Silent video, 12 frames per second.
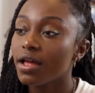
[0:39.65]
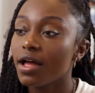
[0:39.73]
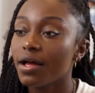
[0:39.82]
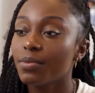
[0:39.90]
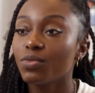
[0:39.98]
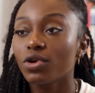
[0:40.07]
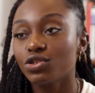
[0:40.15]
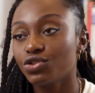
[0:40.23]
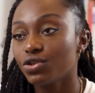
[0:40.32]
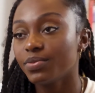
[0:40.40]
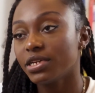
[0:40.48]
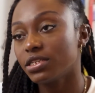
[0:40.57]
Um, what
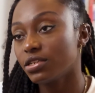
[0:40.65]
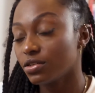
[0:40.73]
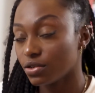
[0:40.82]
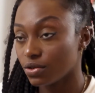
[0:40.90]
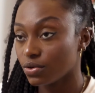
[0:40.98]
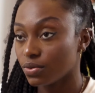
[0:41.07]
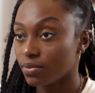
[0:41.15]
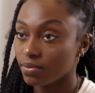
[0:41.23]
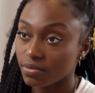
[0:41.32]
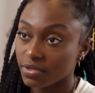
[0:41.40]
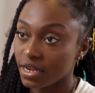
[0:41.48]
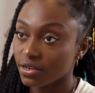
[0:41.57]
drew me to do
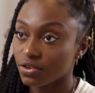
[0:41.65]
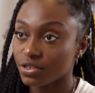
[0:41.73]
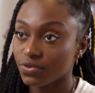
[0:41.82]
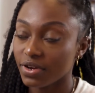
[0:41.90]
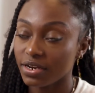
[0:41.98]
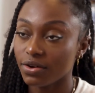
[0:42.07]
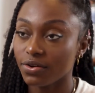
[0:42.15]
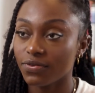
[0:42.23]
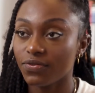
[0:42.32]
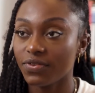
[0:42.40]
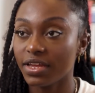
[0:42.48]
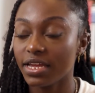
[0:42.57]
diagnostic
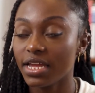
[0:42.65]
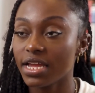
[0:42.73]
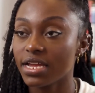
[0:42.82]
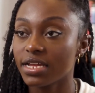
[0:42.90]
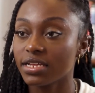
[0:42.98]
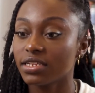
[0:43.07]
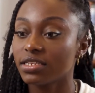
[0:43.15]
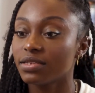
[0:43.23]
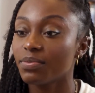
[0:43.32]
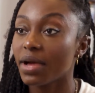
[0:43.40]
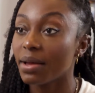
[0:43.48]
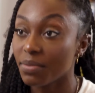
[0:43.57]
radiography is
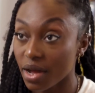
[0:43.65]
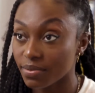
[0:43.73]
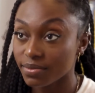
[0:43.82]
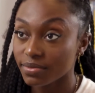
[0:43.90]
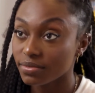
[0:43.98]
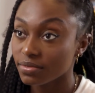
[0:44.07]
my mum.